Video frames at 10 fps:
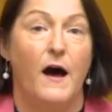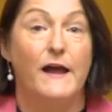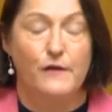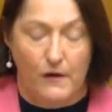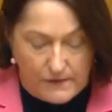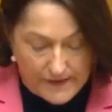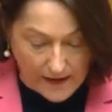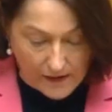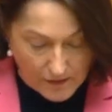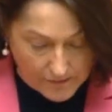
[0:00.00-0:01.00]
I know that
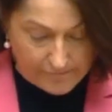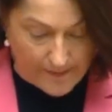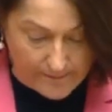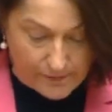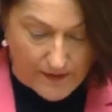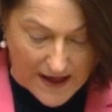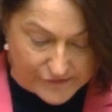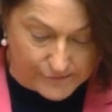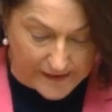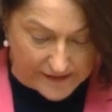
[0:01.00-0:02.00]
a lot of people are
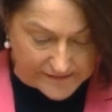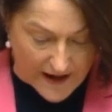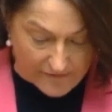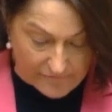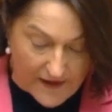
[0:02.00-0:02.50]
doing it tough,